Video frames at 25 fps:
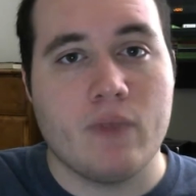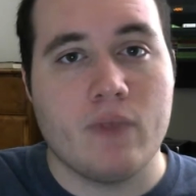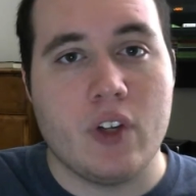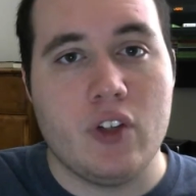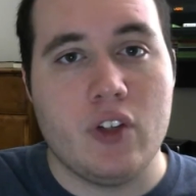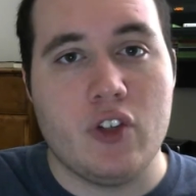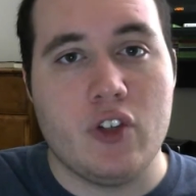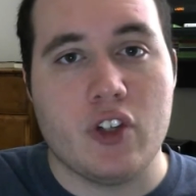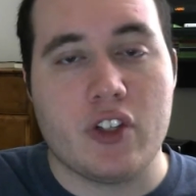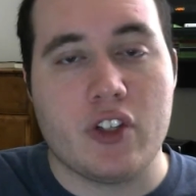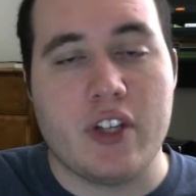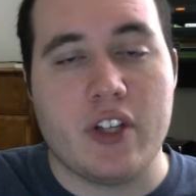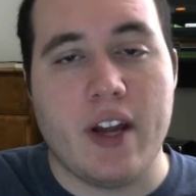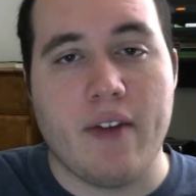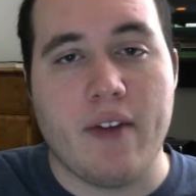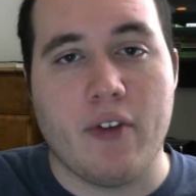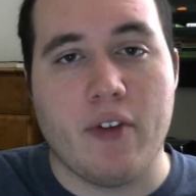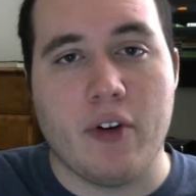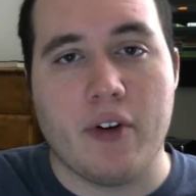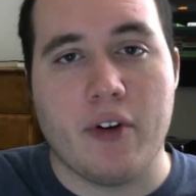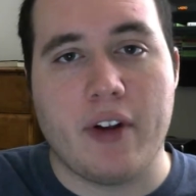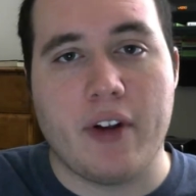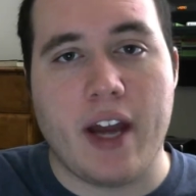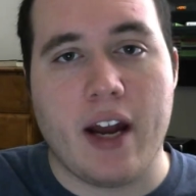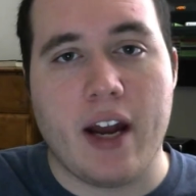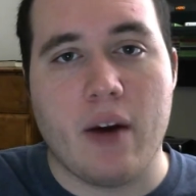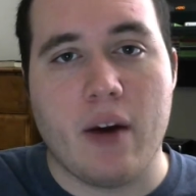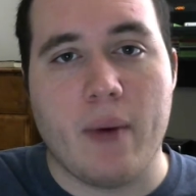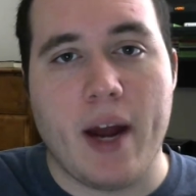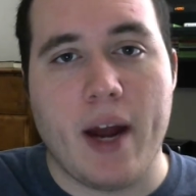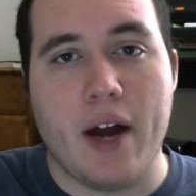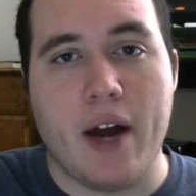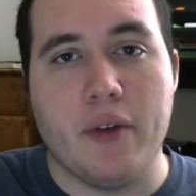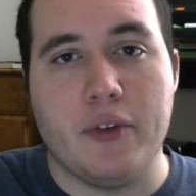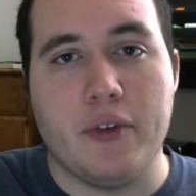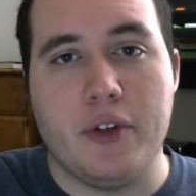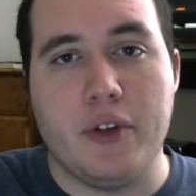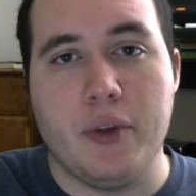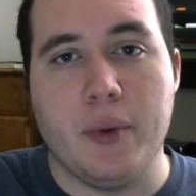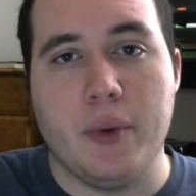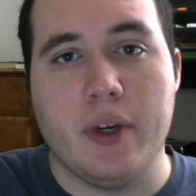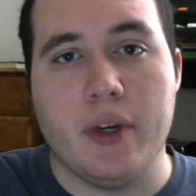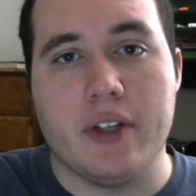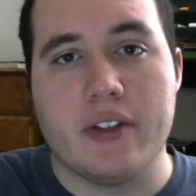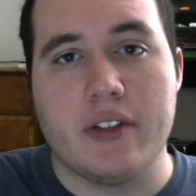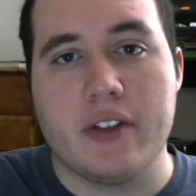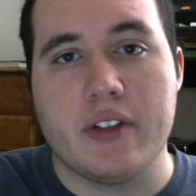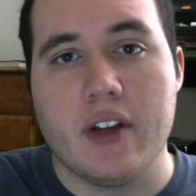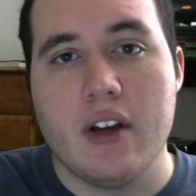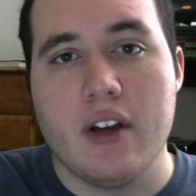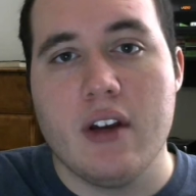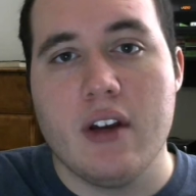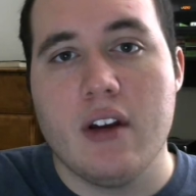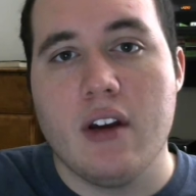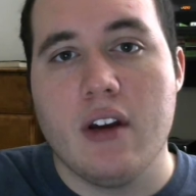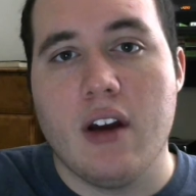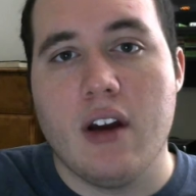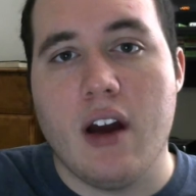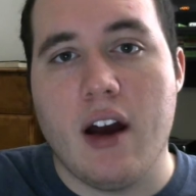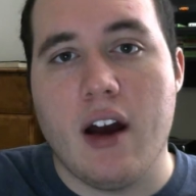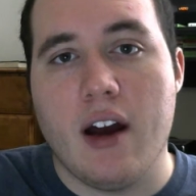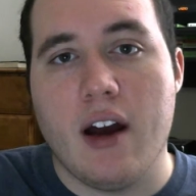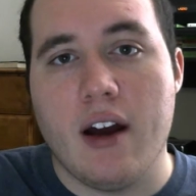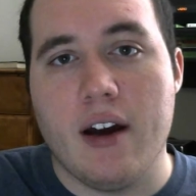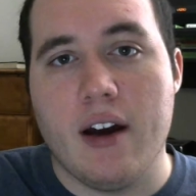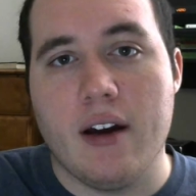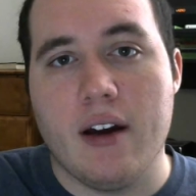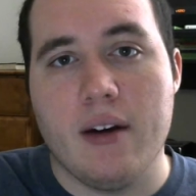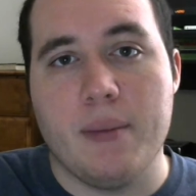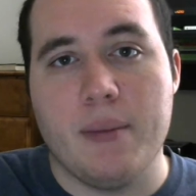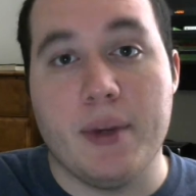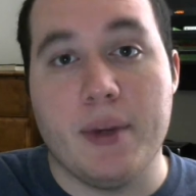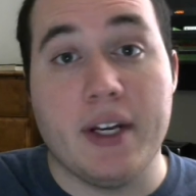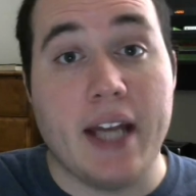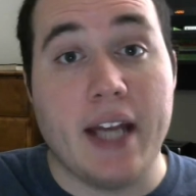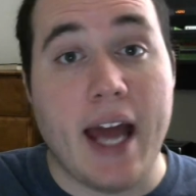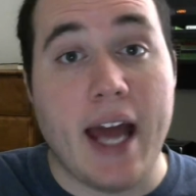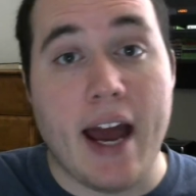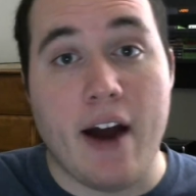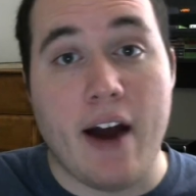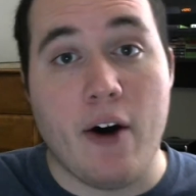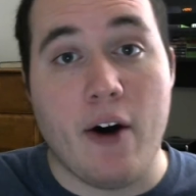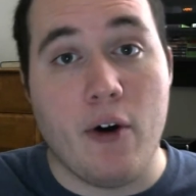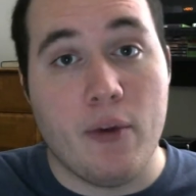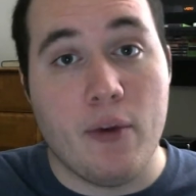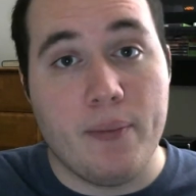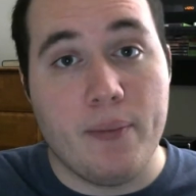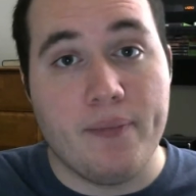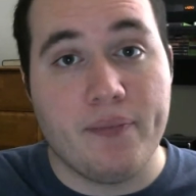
just never got around to it. Uh, but now